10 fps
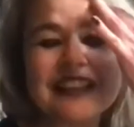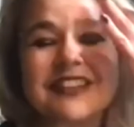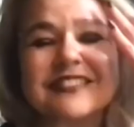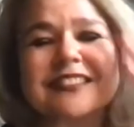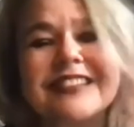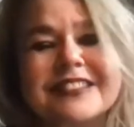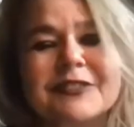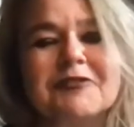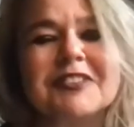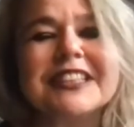there's a sense
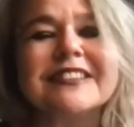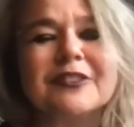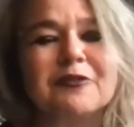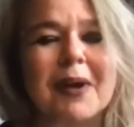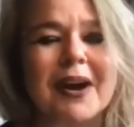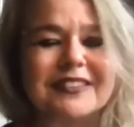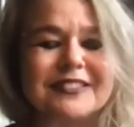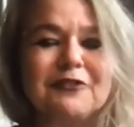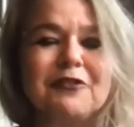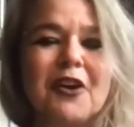for readers of Barthes of,